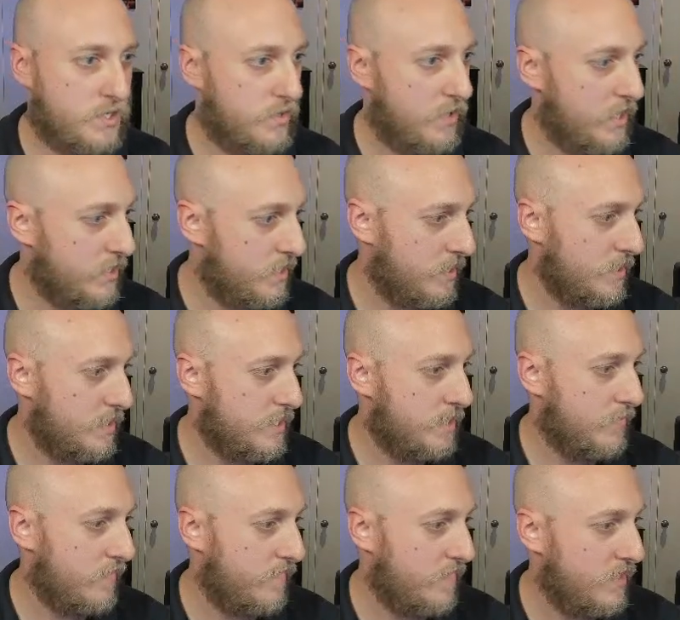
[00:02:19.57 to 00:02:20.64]
tried the
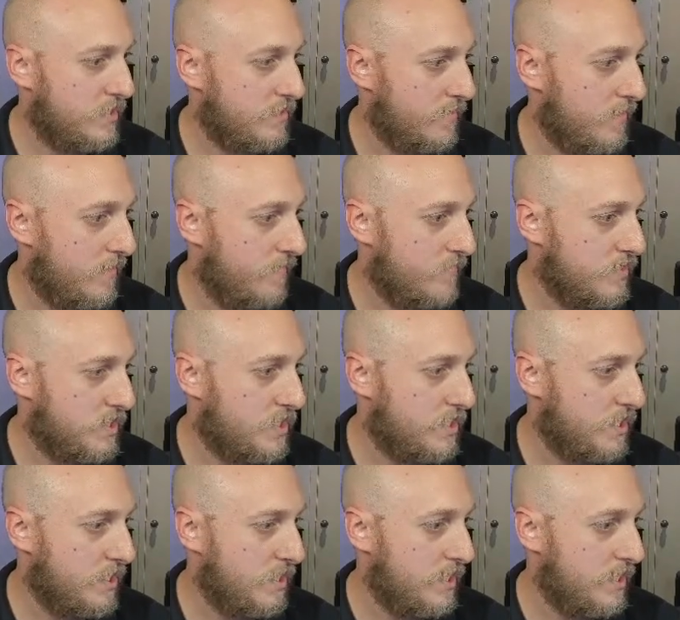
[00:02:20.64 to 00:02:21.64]
simple feature of just